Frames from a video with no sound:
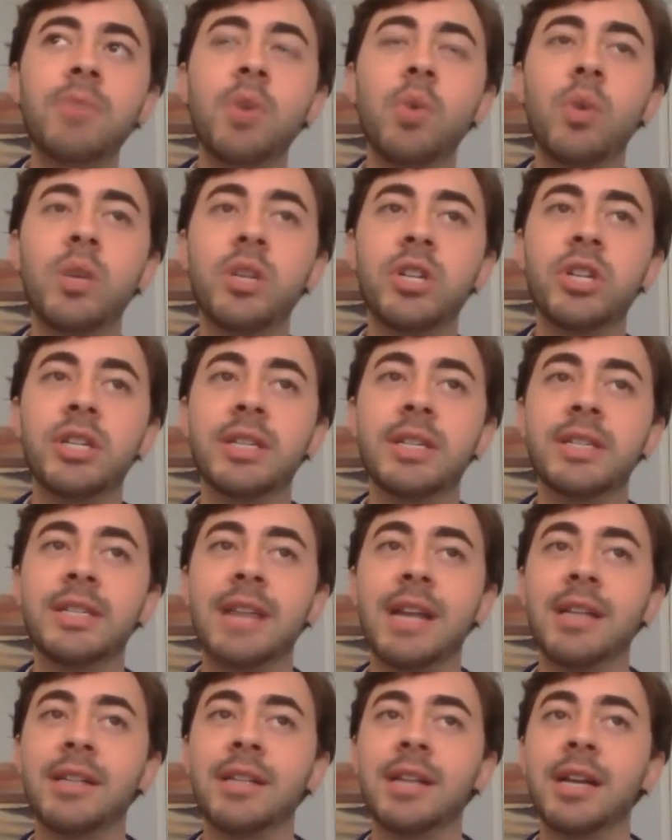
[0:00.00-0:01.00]
which is a
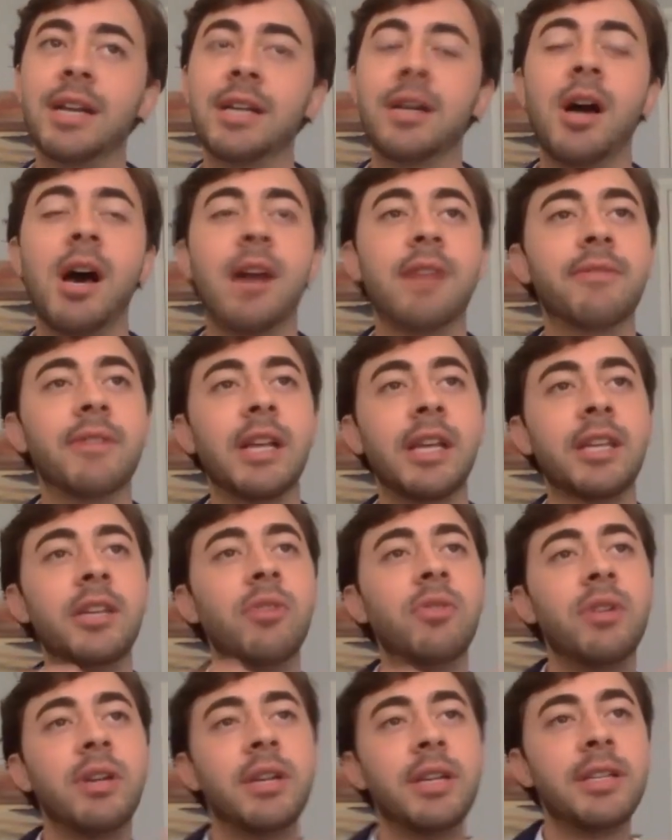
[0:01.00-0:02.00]
senolytic, kind of
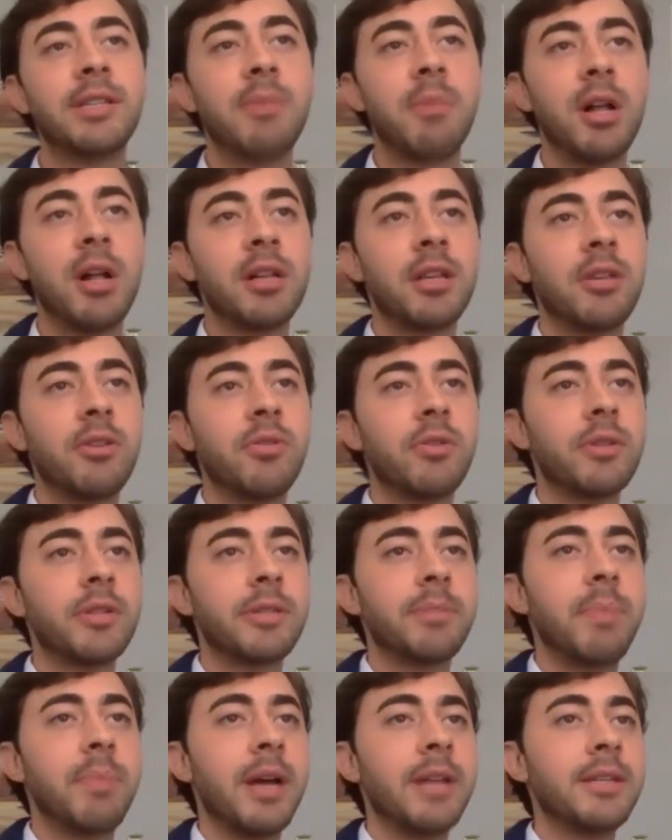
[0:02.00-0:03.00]
like Unity's molecules,
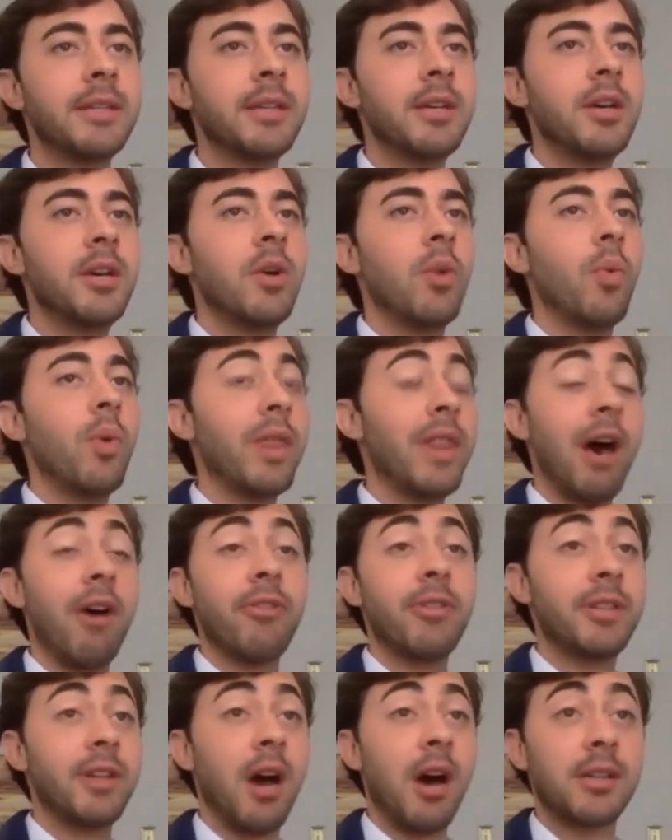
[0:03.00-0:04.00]
but without
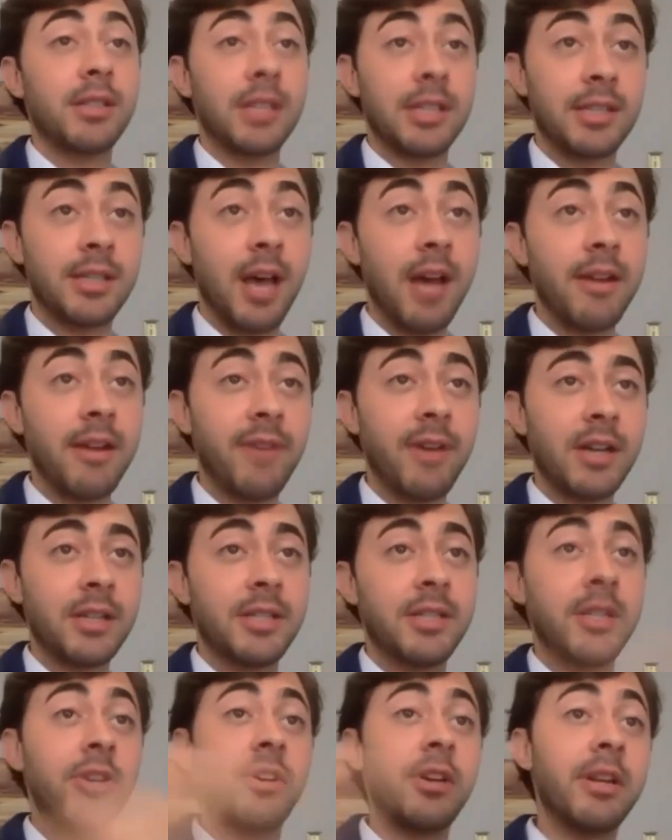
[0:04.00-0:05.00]
the toxic side
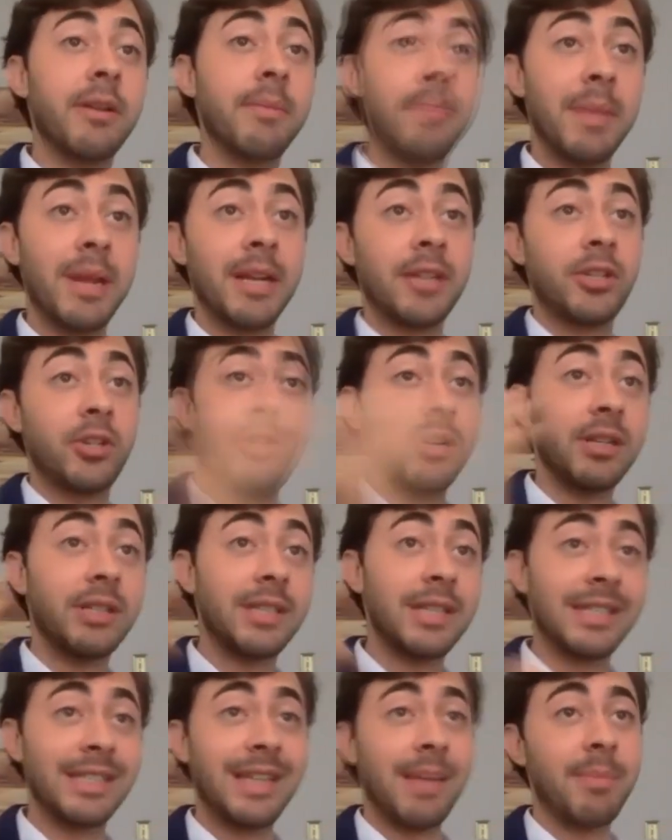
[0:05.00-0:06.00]
effects, and you could administer it
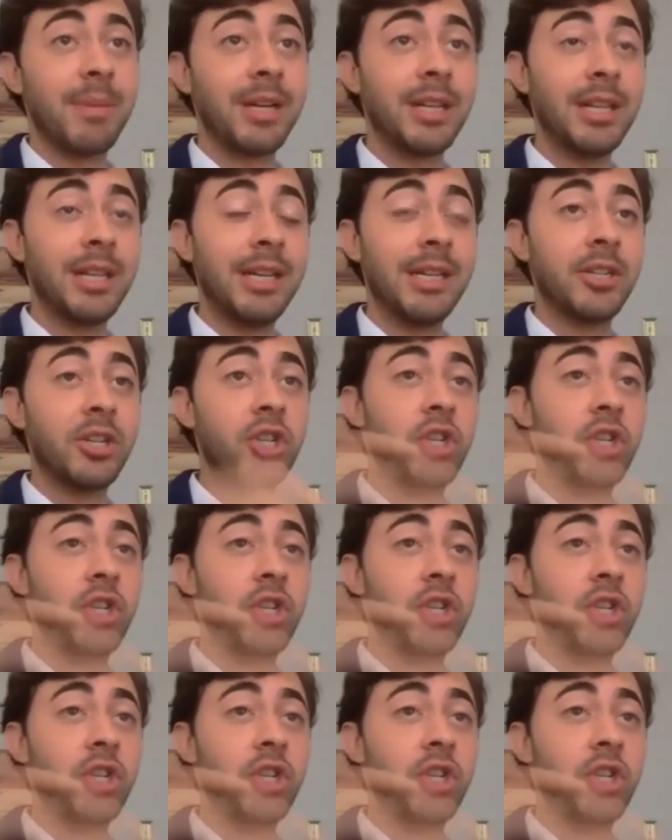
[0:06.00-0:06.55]
systemically into